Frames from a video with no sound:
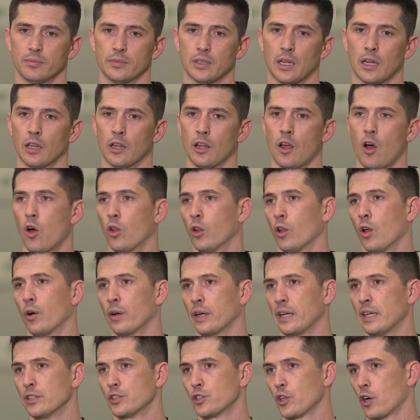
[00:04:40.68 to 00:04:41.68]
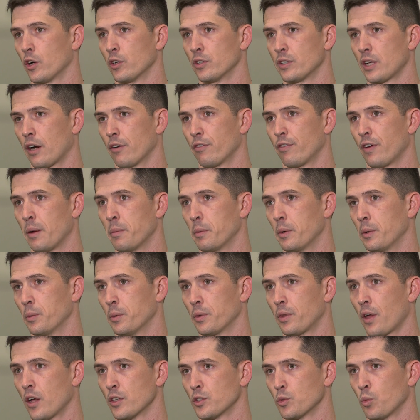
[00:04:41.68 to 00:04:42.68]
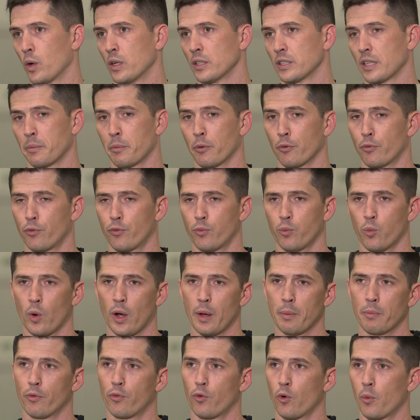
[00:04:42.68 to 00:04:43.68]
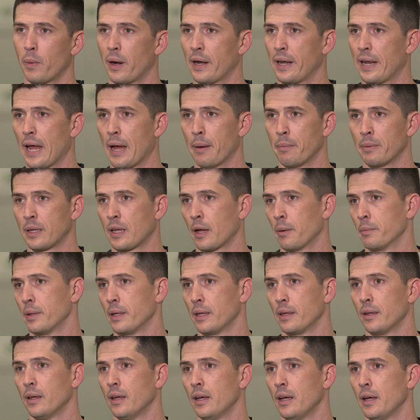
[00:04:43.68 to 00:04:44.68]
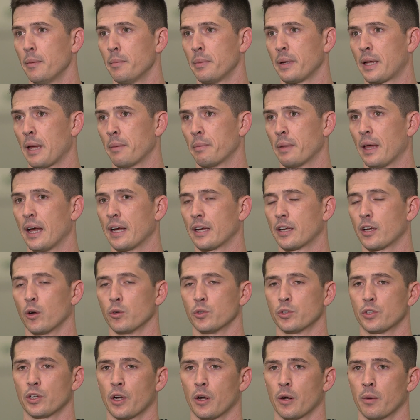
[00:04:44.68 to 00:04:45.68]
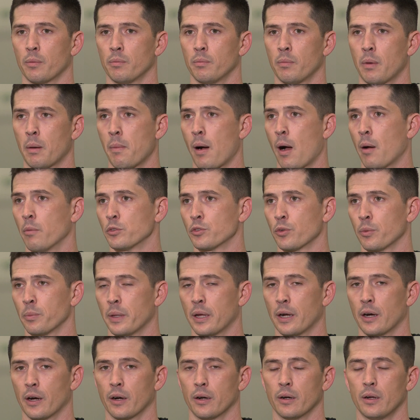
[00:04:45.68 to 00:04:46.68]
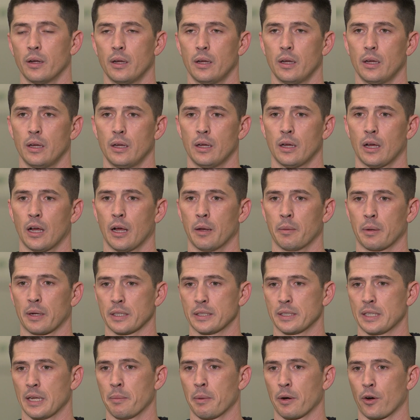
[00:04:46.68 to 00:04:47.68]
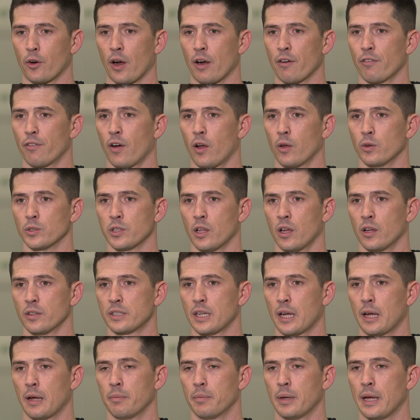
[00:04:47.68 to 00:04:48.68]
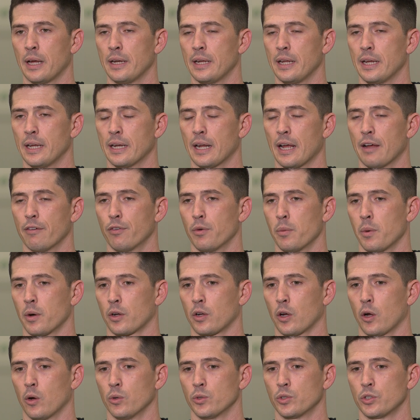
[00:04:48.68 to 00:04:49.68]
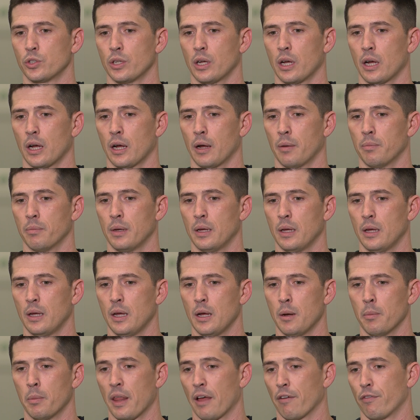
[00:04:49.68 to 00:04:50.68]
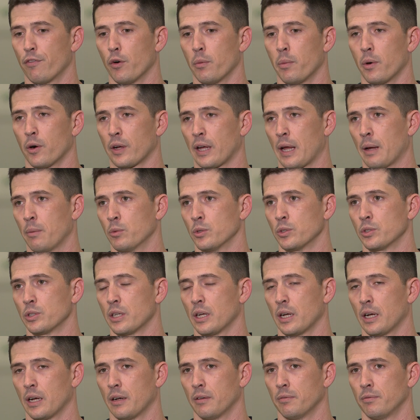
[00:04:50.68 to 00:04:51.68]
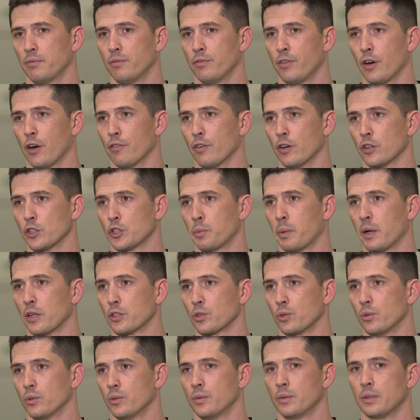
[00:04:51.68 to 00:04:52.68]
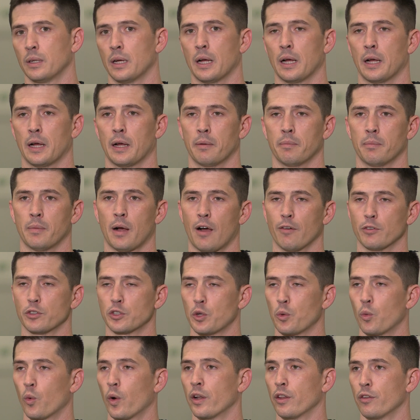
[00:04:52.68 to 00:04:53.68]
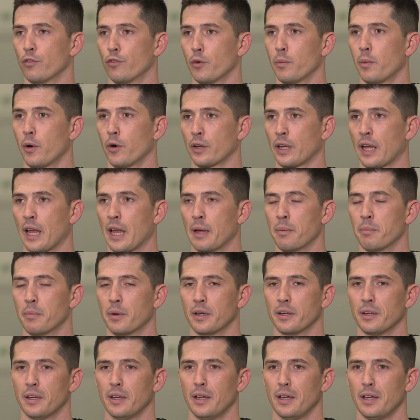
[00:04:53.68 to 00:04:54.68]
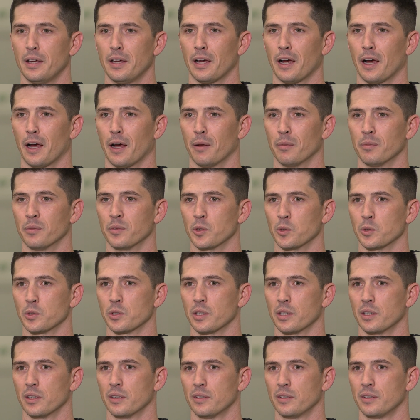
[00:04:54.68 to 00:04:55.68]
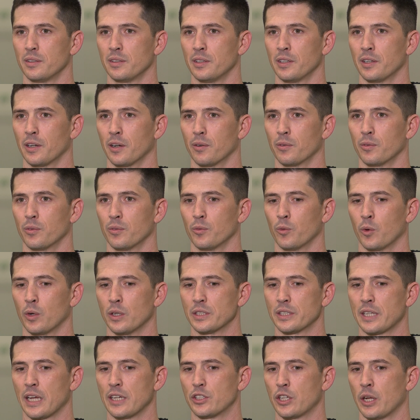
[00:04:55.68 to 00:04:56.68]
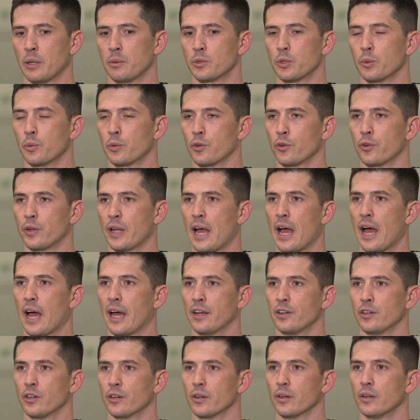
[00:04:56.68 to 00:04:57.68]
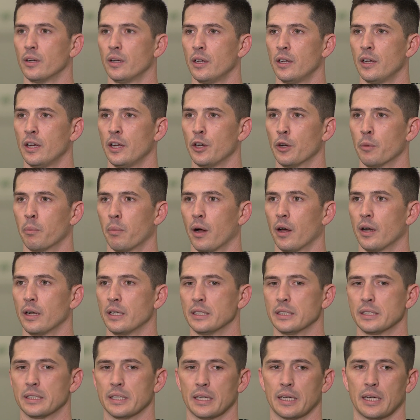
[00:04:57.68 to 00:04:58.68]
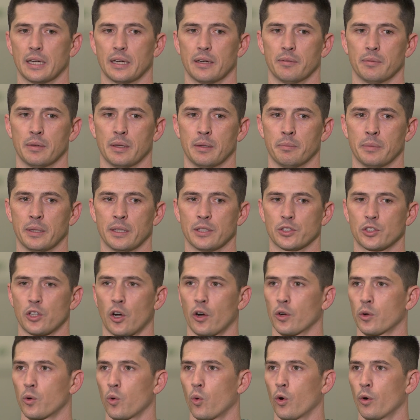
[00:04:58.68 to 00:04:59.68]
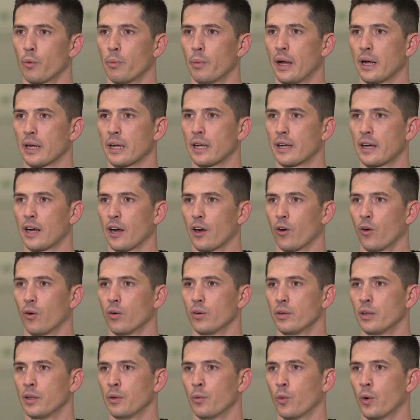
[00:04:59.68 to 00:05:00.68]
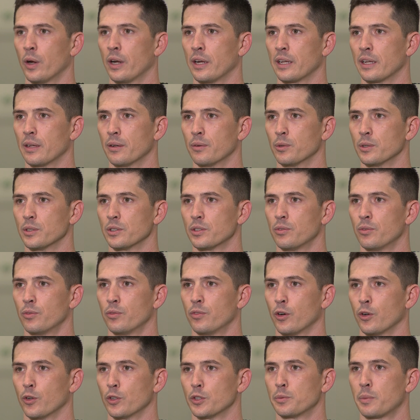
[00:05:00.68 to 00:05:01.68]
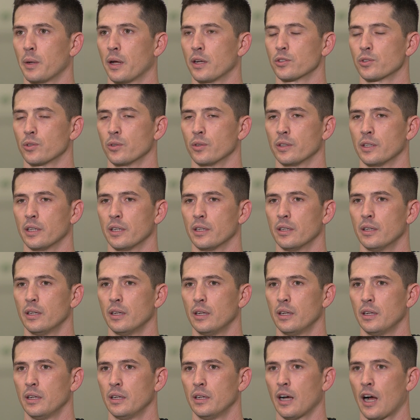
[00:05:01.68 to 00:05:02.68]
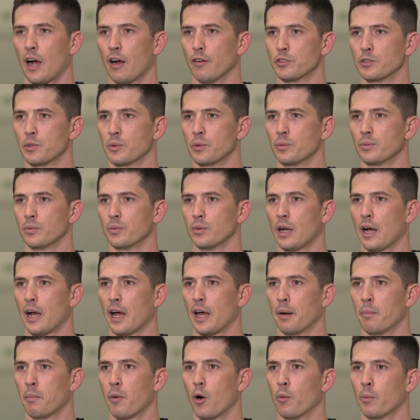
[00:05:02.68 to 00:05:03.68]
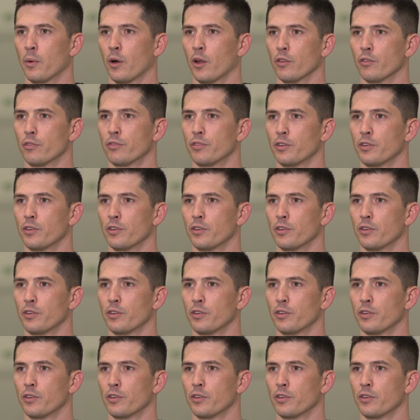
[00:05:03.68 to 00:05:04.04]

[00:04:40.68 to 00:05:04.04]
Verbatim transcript: a long, long history. Our entire family with Austin Westlake, way before my dad became the became the head coach there. My mom's from there. Uh, like I said, my grandfather was a long-time AD and head football coach. Um, but that football game was uh, very, very special. Um, obviously, winning the football game, but um, a you know winning a state championship with your dad and your and your buddies um, and being the starting quarterback at Carroll and winning it was really special. And then obviously I had a moment on the